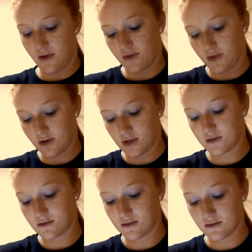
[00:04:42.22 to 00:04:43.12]
there is
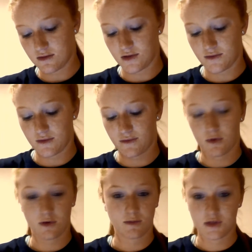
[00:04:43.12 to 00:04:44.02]
different
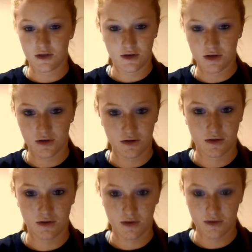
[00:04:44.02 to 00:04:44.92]
forms that you can do,
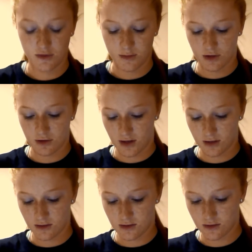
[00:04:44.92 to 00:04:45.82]
and you can do them
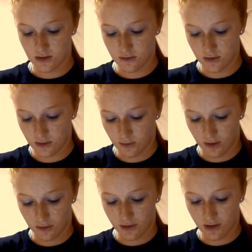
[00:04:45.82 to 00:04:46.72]
incorrectly, so she worked well
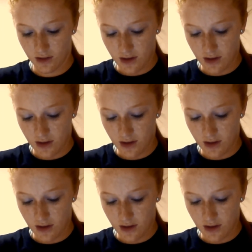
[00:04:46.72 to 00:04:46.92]
with it.